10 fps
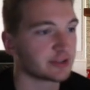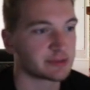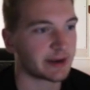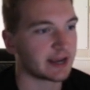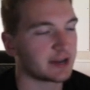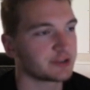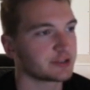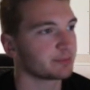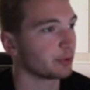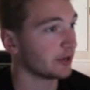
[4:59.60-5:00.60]
those are my
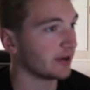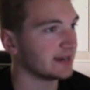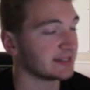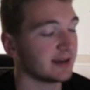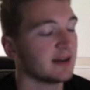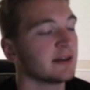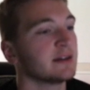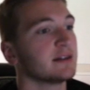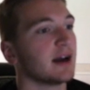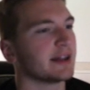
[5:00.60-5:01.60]
catchers. Pretty crazy.
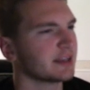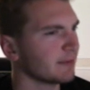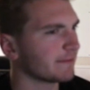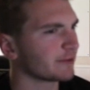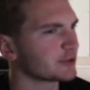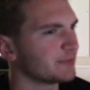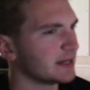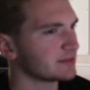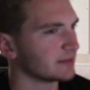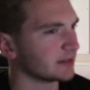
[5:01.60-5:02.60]
I think my first
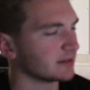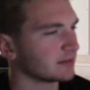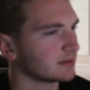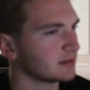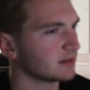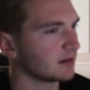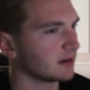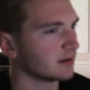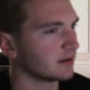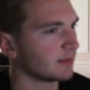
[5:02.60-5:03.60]
baseman,
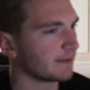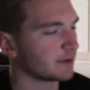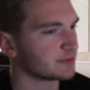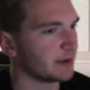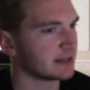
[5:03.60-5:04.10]
my first